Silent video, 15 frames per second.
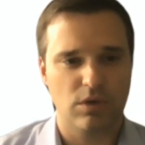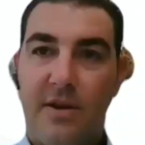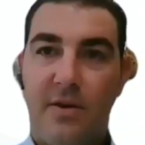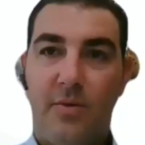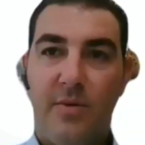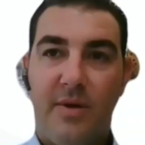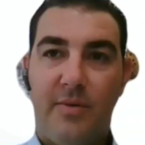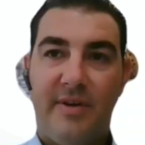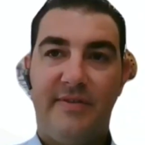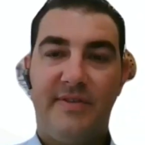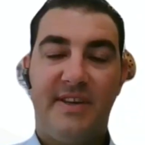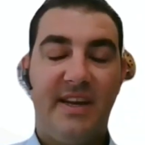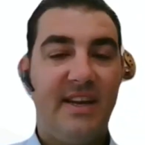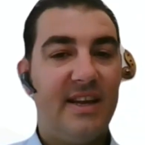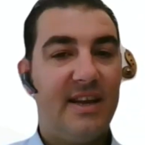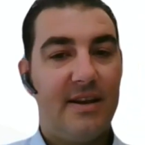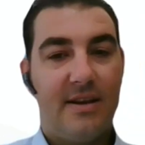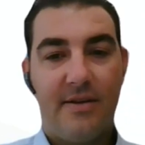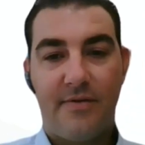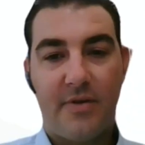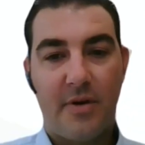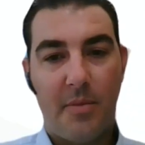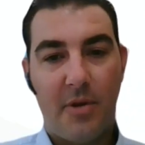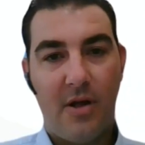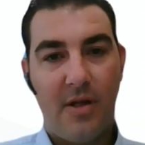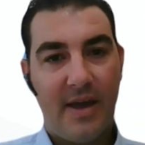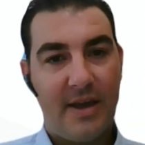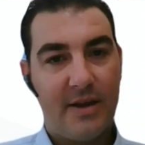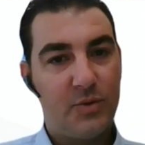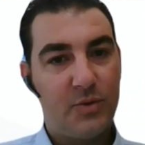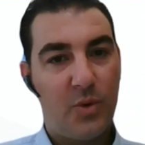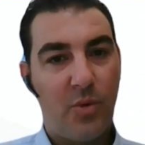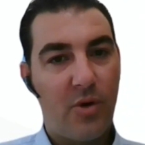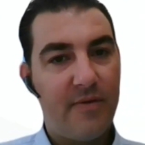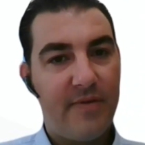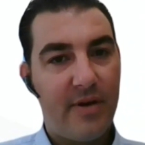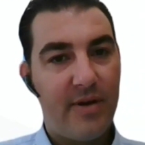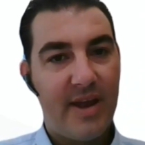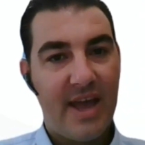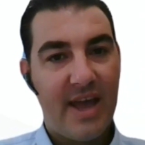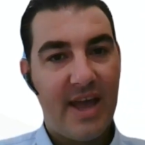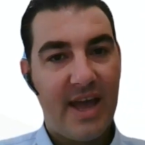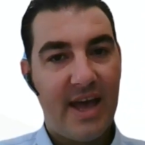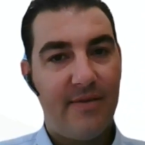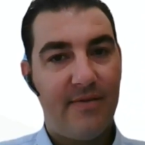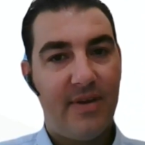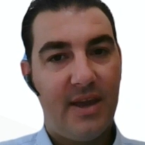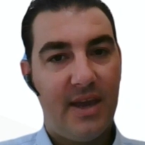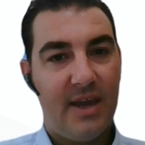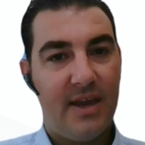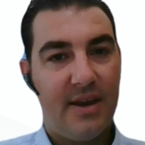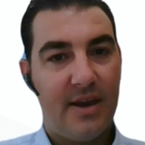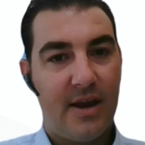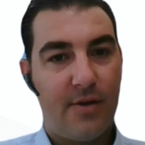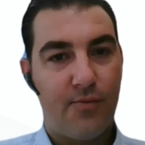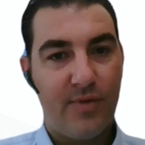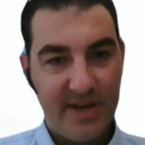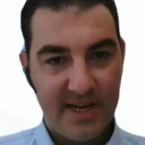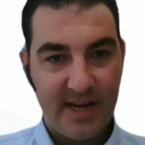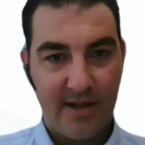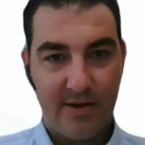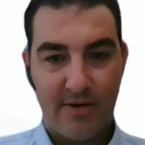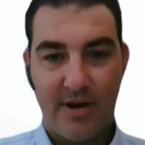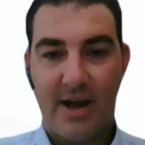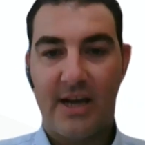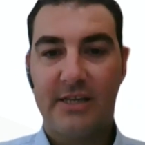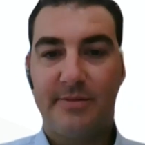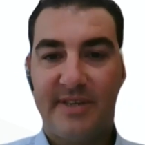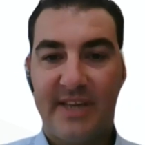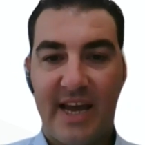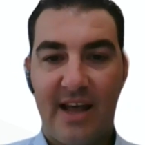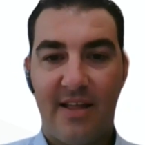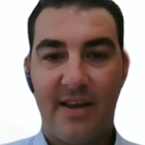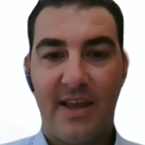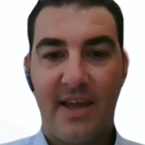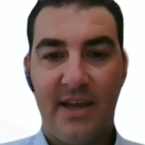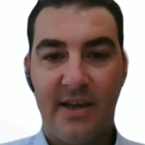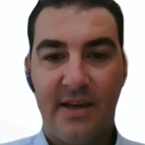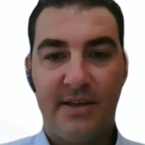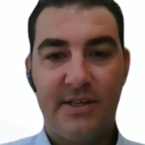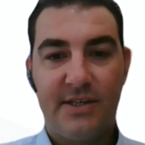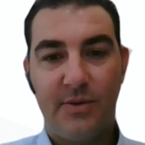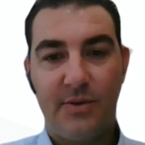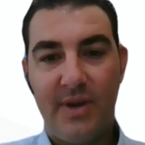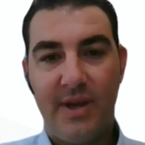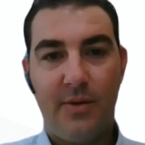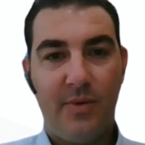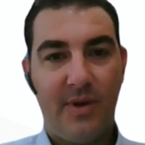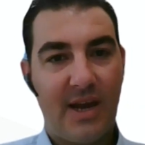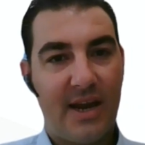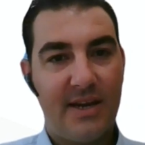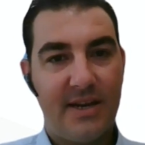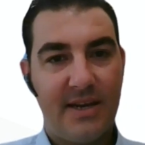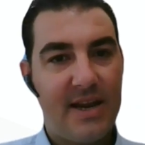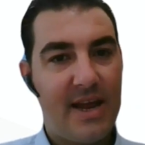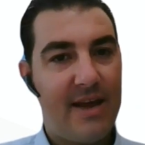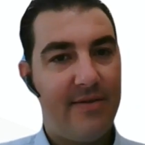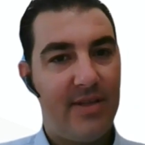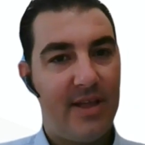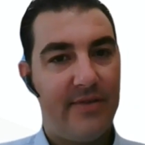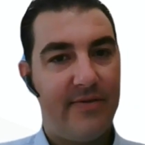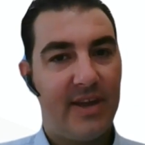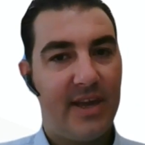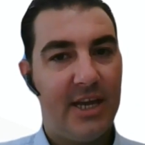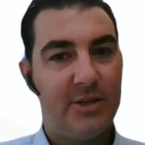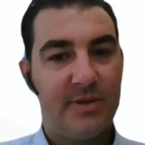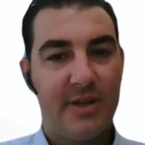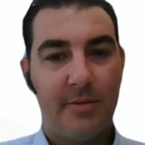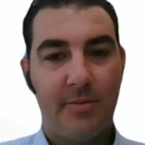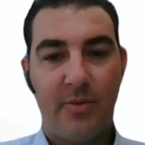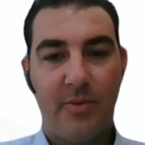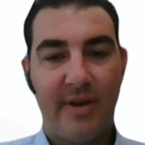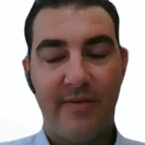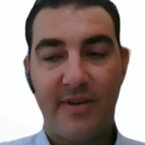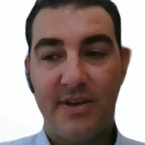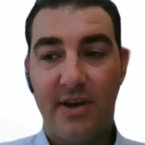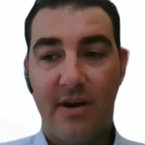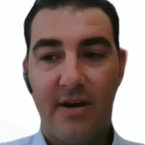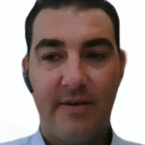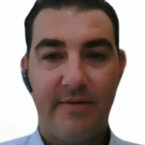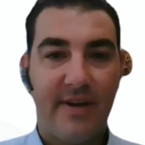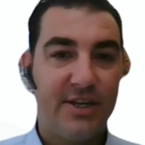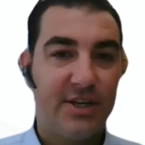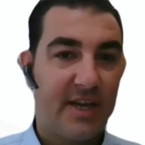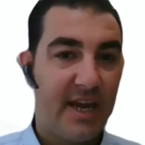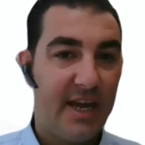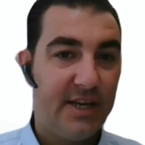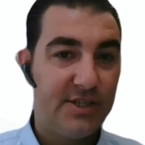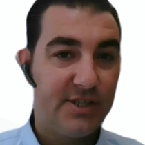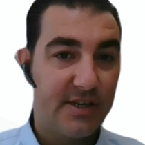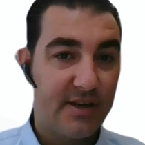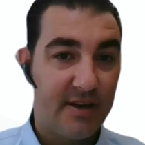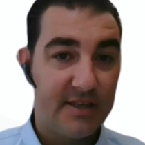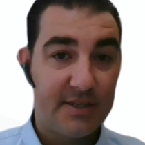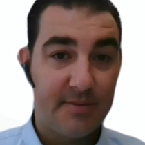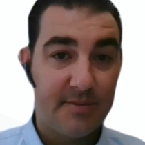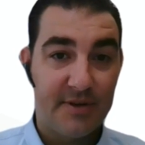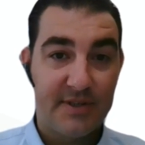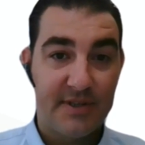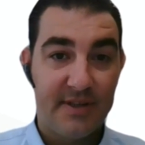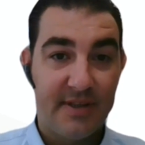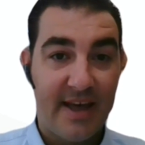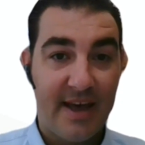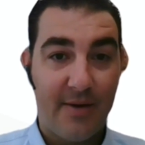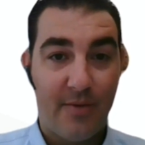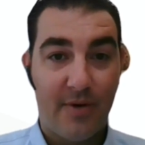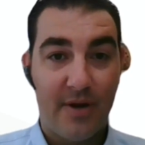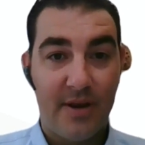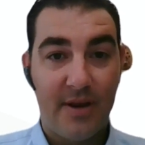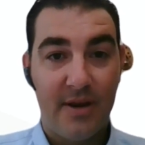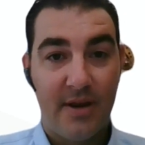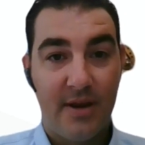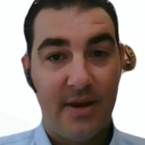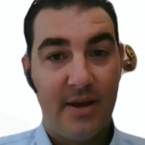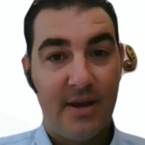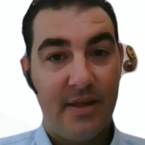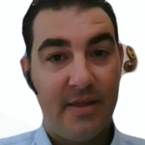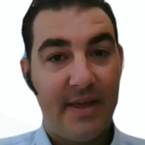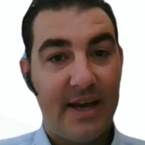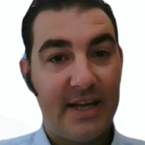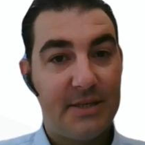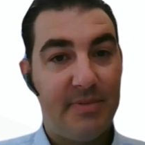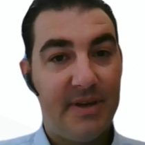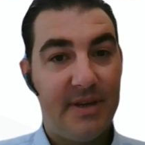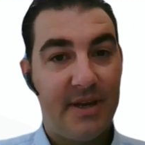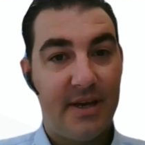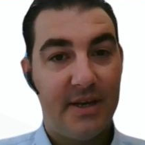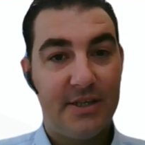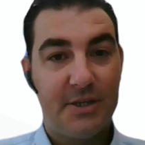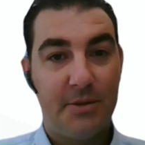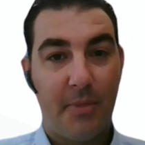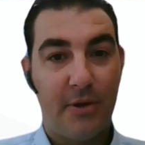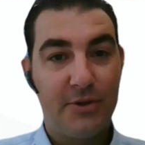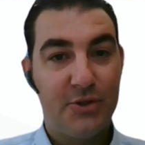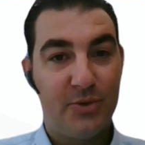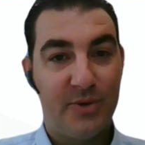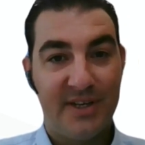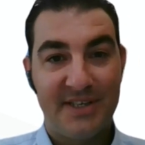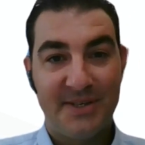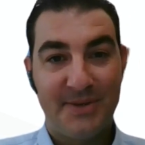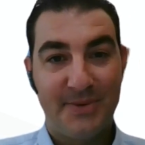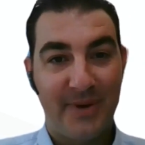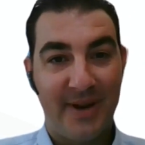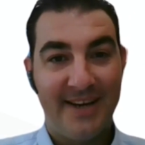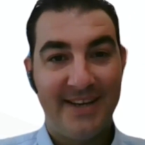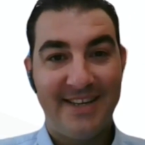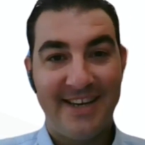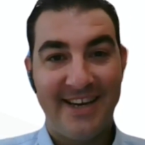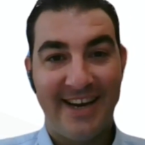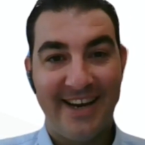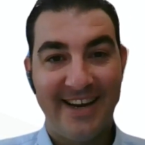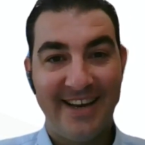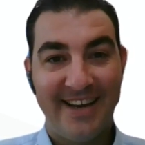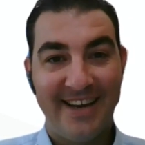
Well, we've seen it from all angles. We weren't very heavy in retail or hospitality, so we kind of didn't have a lot of engagement there, but we have a ton of education customers. And that's been tumultuous, right?